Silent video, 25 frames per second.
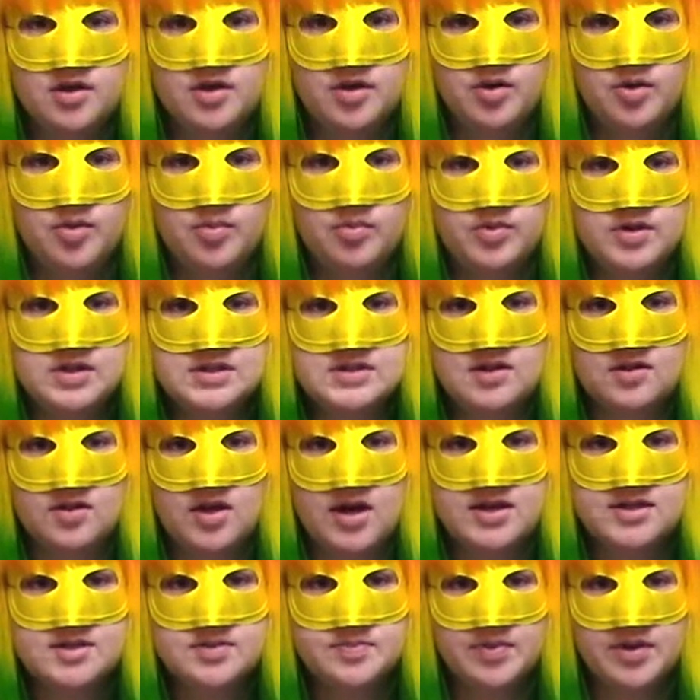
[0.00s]
Once the
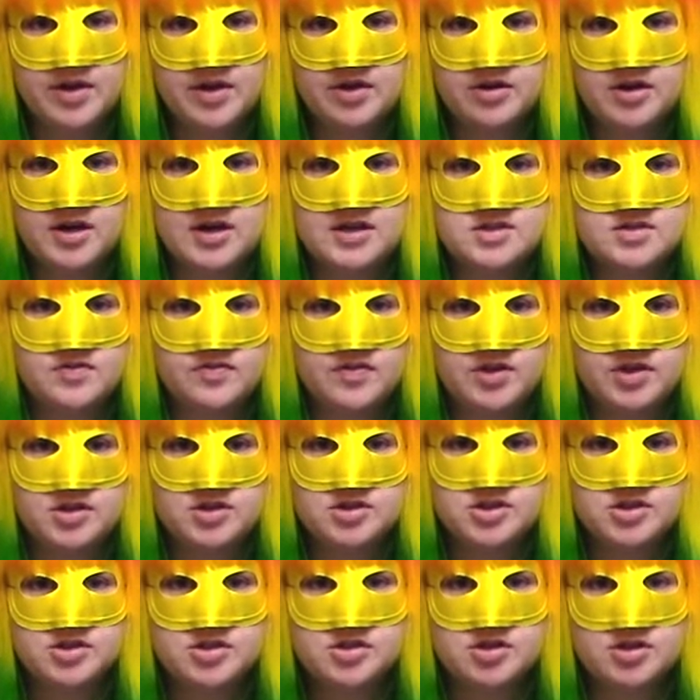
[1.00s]
last player has finished their
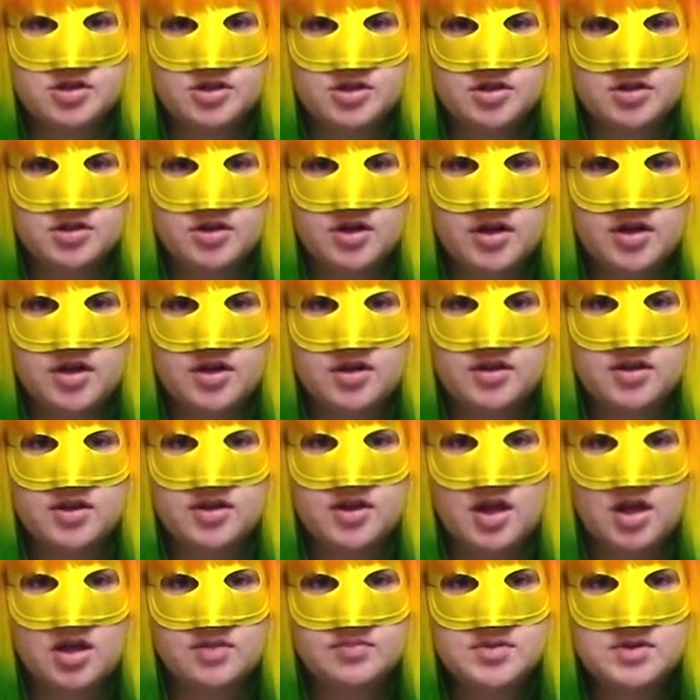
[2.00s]
turn, the
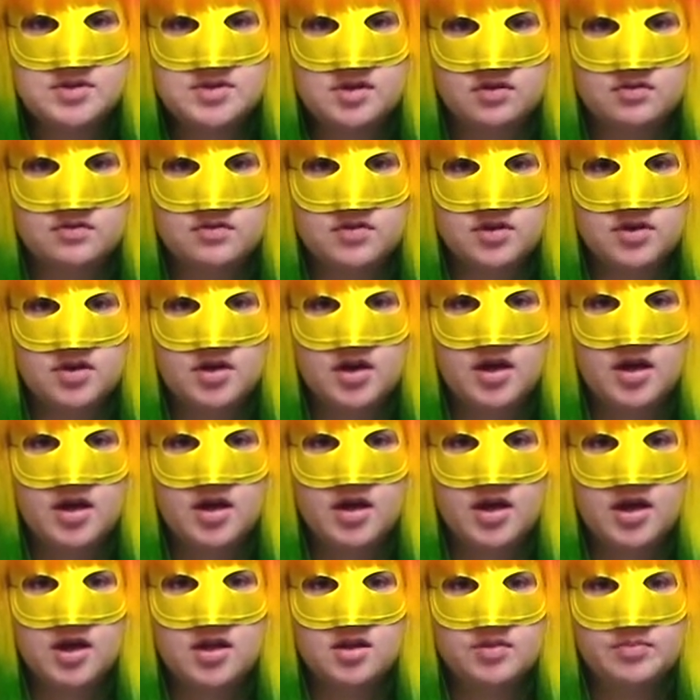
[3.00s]
game is over, and
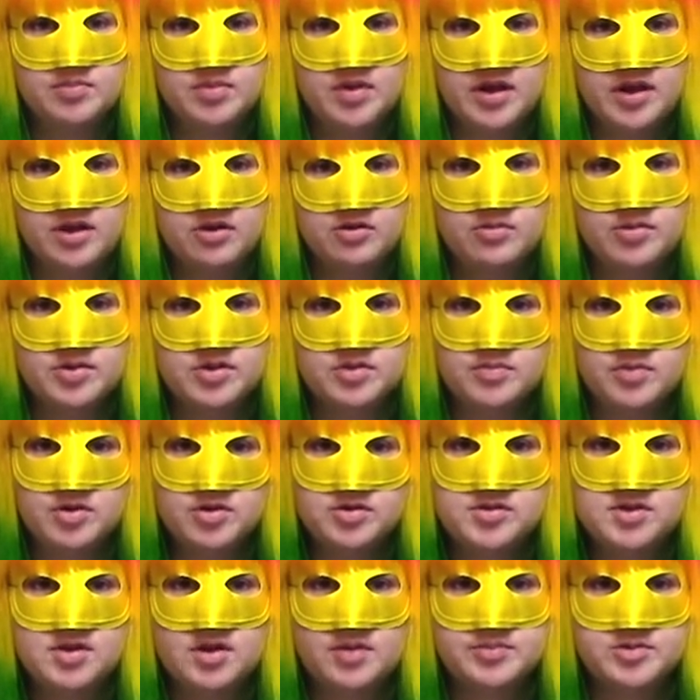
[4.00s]
the player with the most
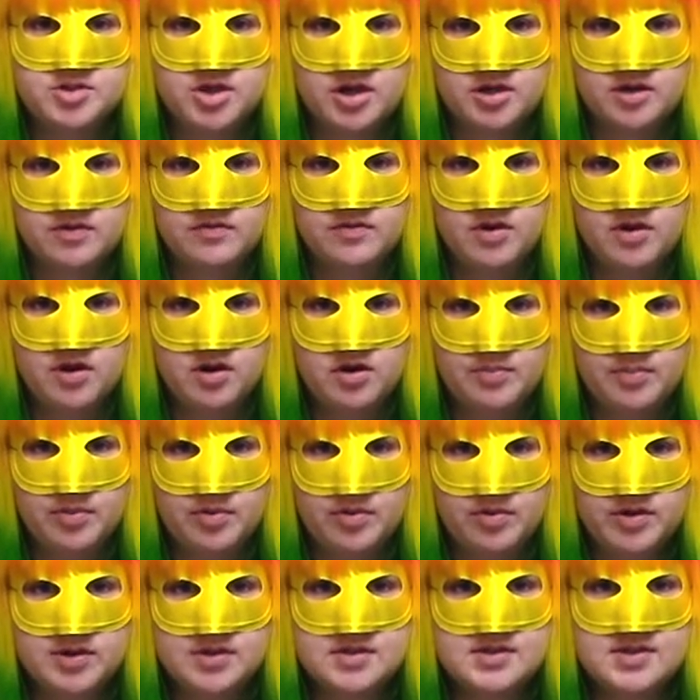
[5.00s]
objective card
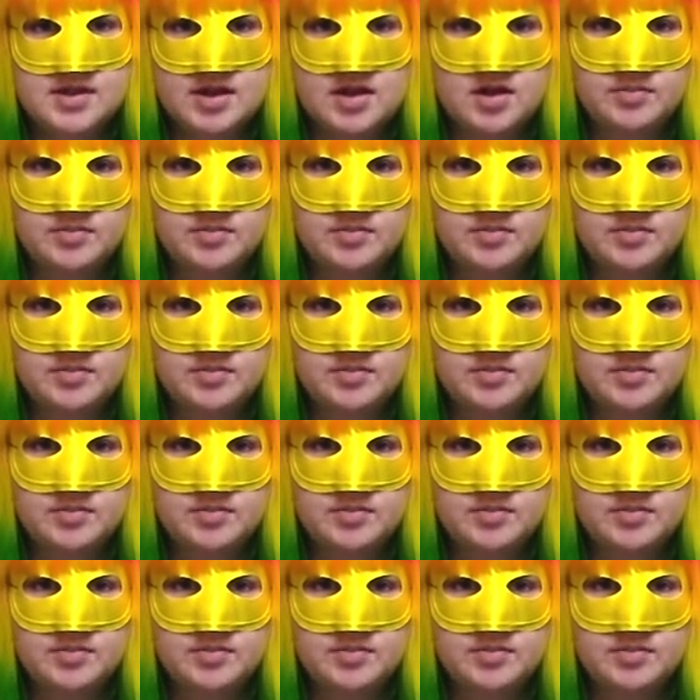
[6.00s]
points in